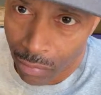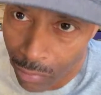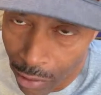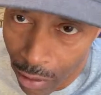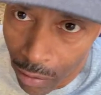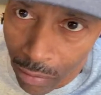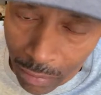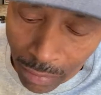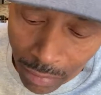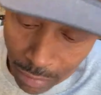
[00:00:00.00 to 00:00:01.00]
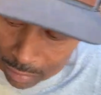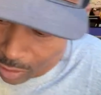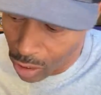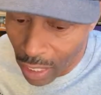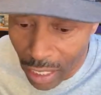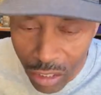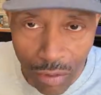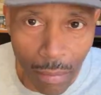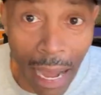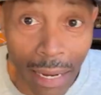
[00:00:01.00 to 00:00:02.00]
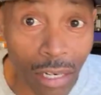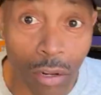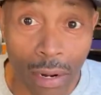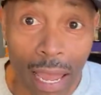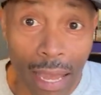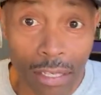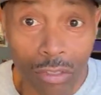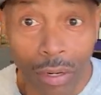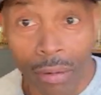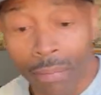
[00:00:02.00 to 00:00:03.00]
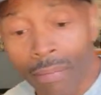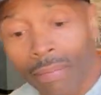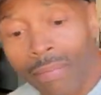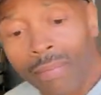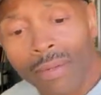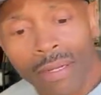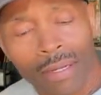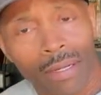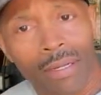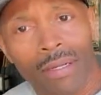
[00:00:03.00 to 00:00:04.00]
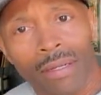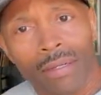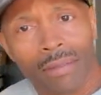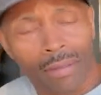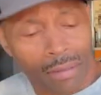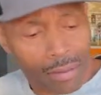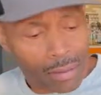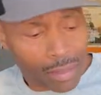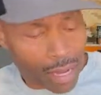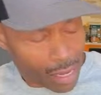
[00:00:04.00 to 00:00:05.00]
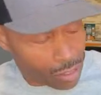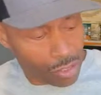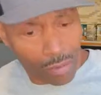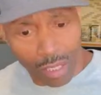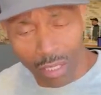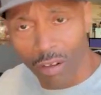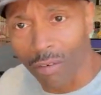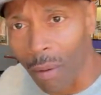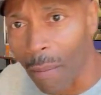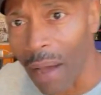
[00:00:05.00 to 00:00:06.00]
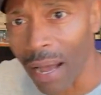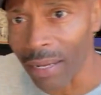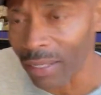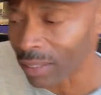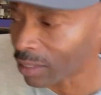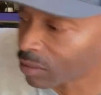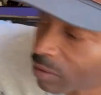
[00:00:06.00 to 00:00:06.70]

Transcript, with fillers: shrimp Yo, she got shrimp. I didn't know they had shrimp. Yeah, I got the surf and turf. You know, sure I got two myself in my pockets. Denise, I know